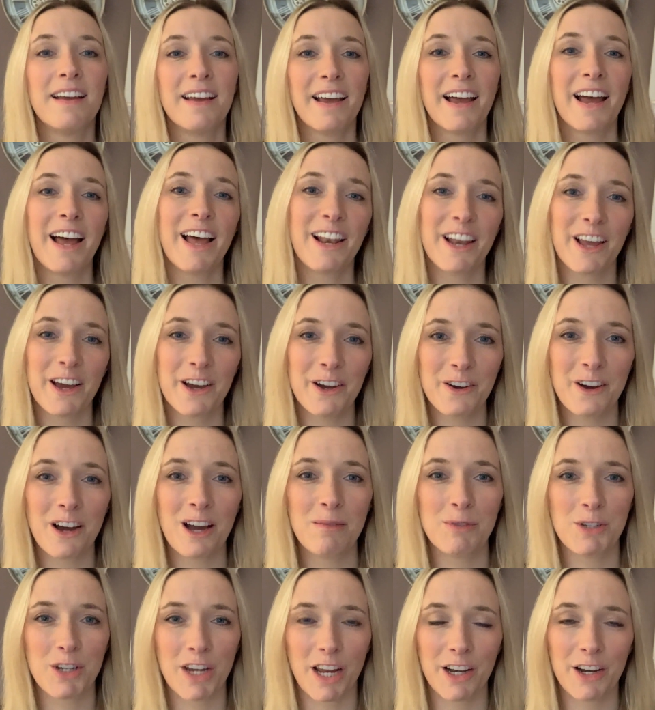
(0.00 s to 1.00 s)
Hello, I'm
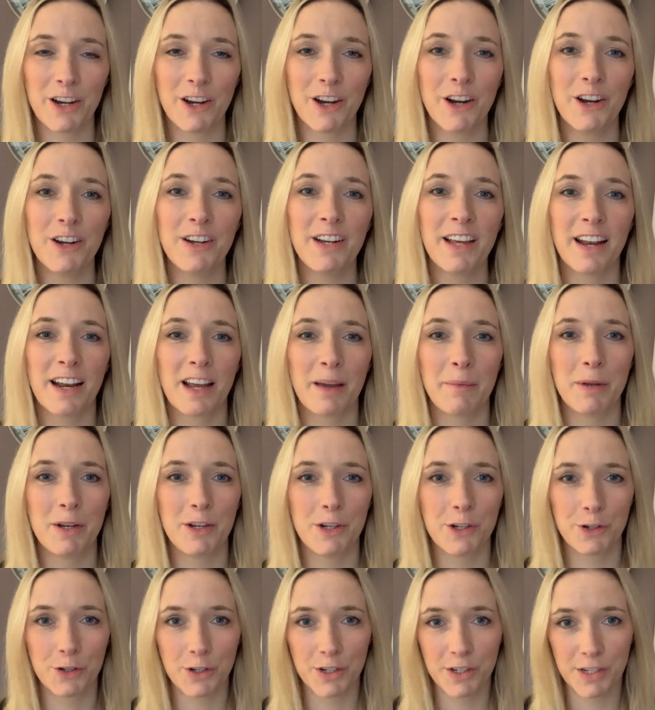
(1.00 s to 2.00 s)
Jane Aherne and I'm a
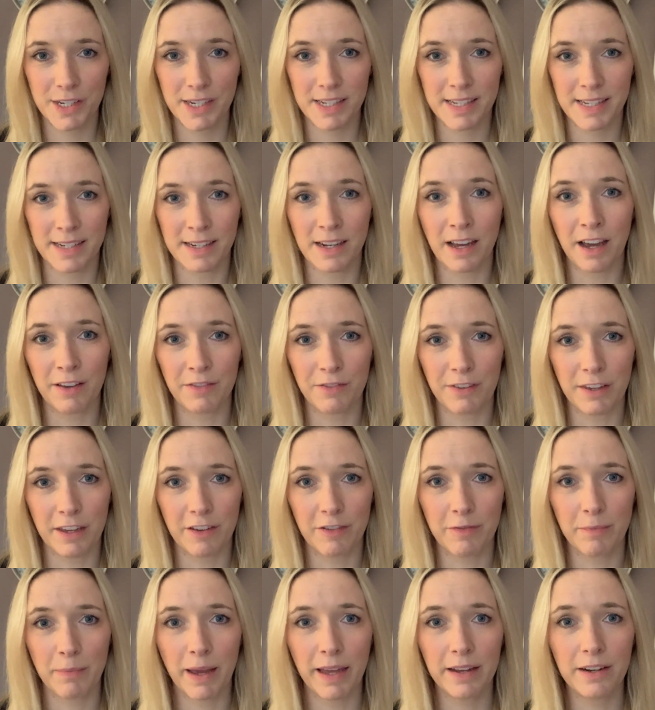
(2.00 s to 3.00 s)
nutritionist at IVF
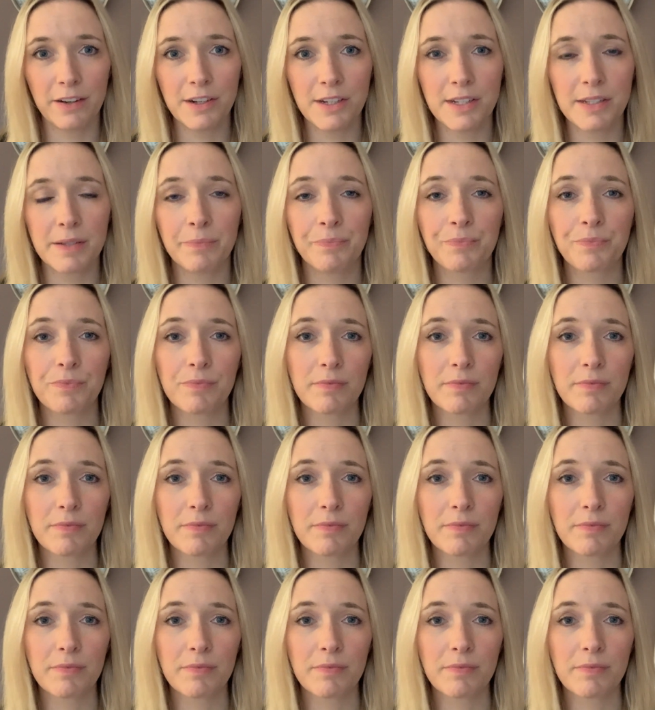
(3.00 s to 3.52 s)
Matters.